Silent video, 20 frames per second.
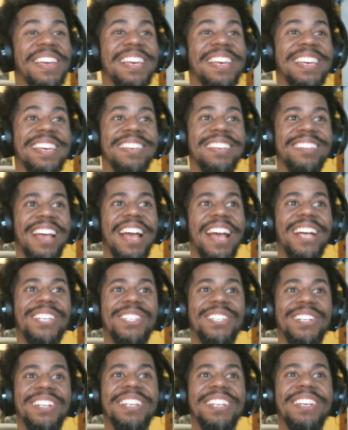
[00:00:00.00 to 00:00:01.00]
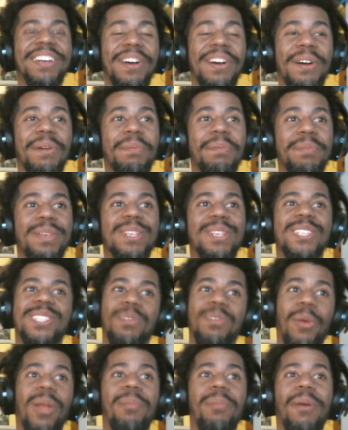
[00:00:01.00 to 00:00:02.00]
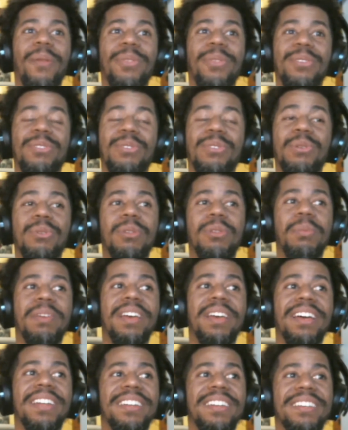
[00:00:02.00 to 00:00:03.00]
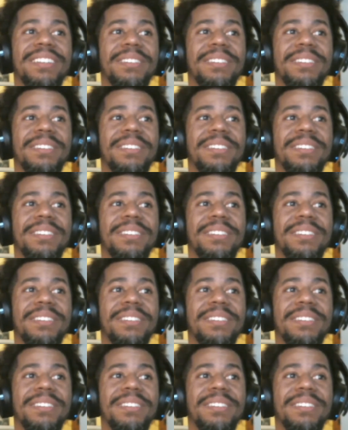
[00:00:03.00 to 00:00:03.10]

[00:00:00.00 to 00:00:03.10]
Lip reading: He's actually being smart about this too, to be honest.